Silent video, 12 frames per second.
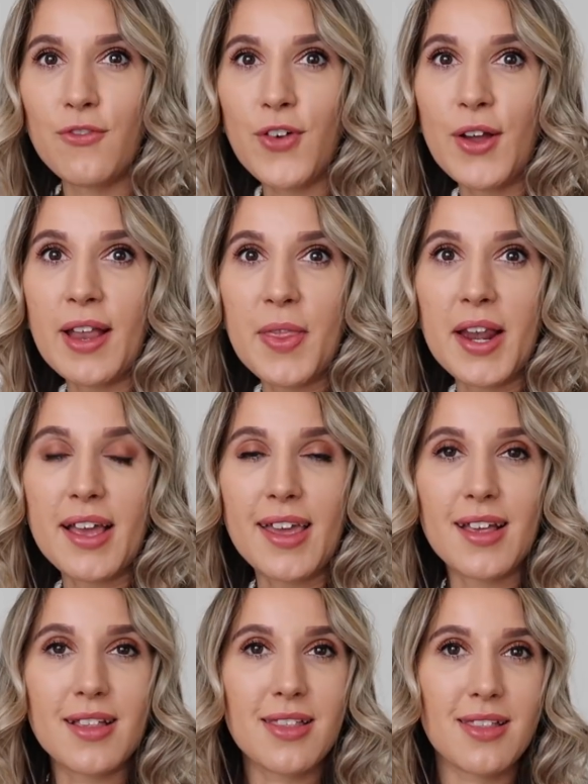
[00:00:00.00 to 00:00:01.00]
faux leather
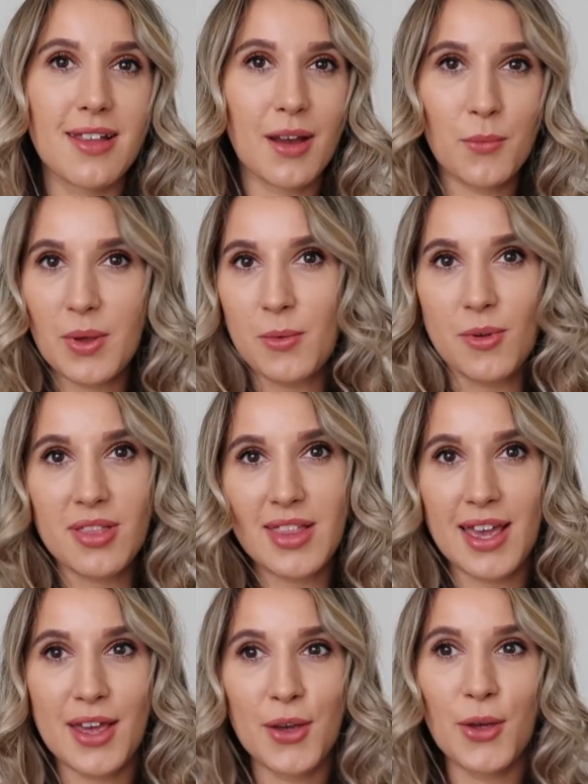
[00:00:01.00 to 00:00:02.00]
leggings and we will
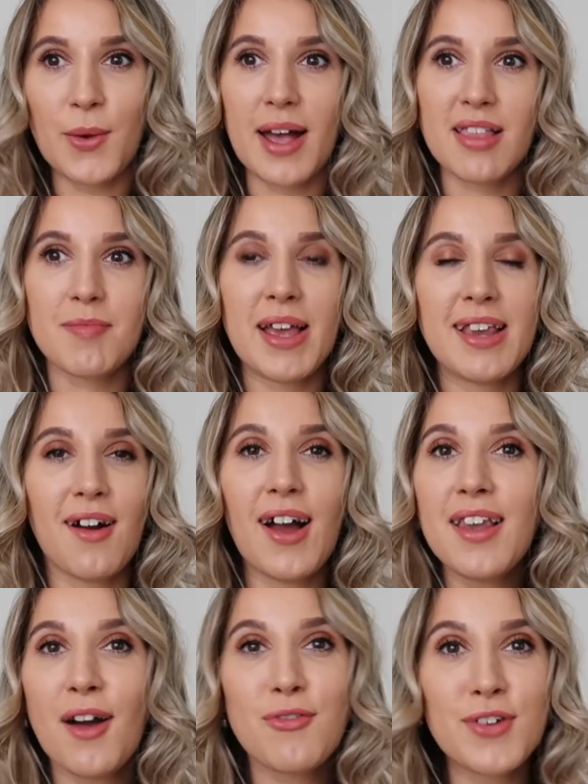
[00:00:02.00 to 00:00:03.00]
see who has made it. I
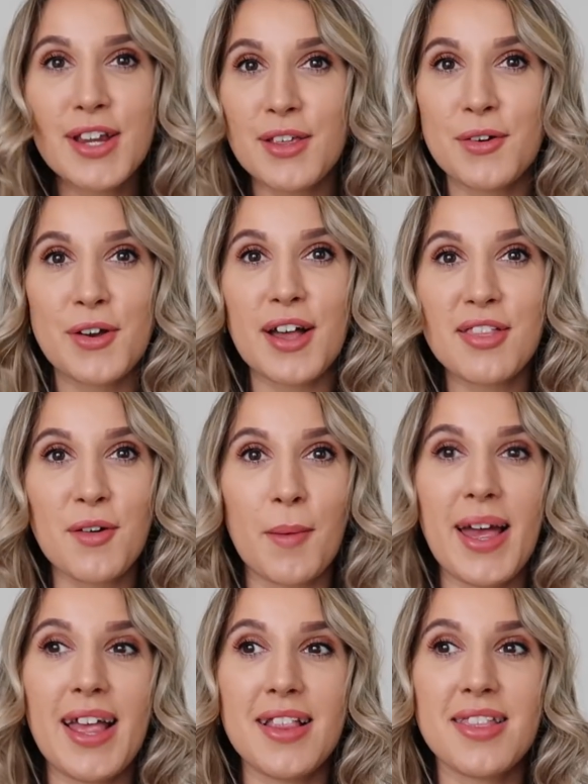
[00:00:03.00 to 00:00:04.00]
love reading your guys'
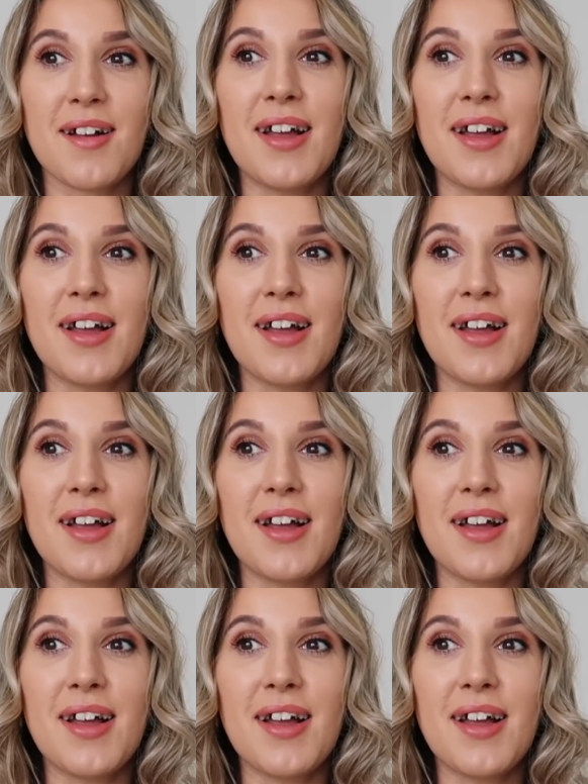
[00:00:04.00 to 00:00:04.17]
comments.